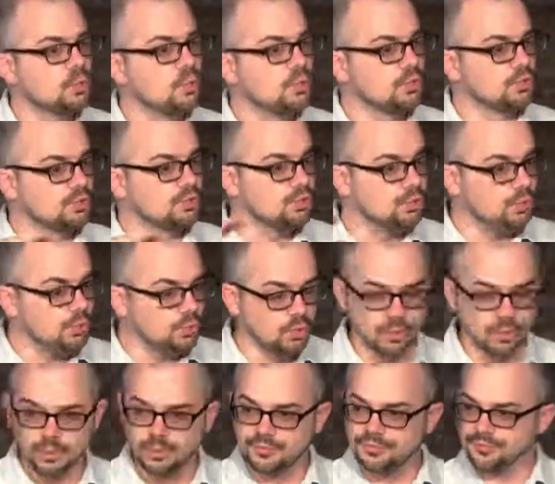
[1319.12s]
will
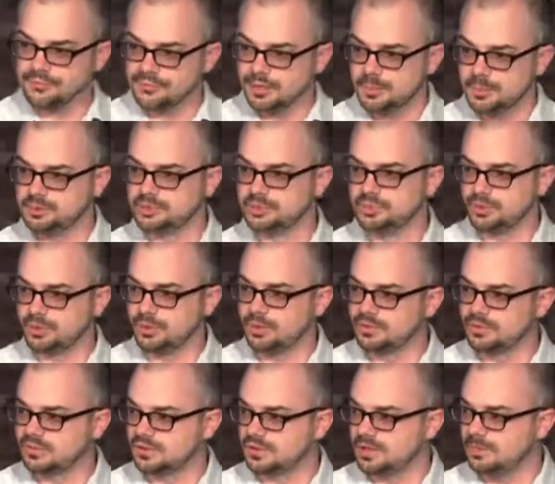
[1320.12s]
rule from
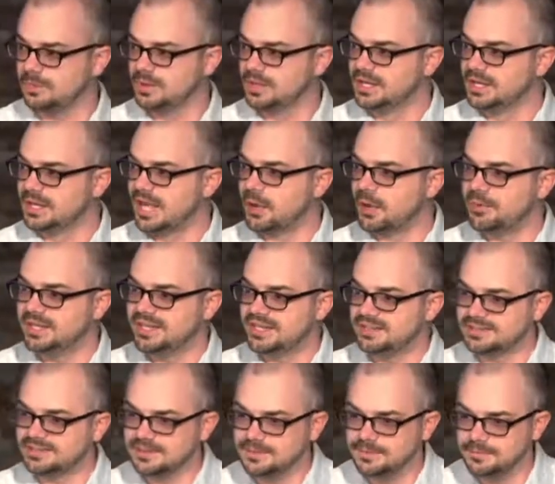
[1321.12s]
Jerusalem. And we get
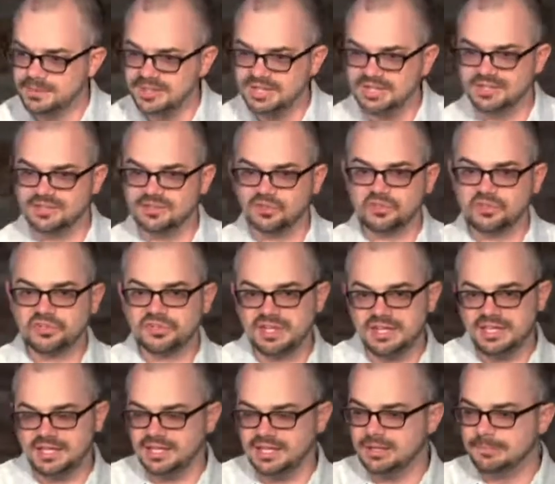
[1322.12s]
to begin to
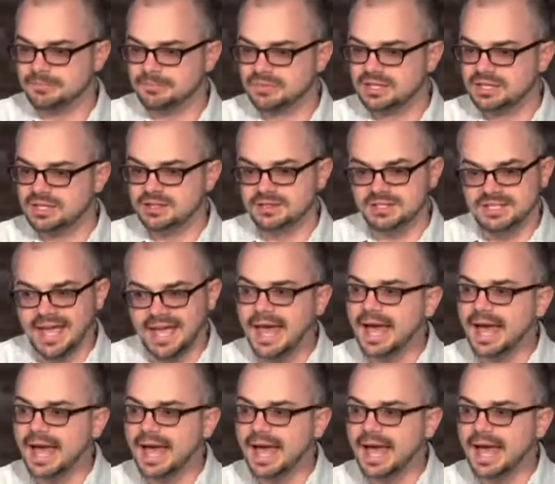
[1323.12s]
see the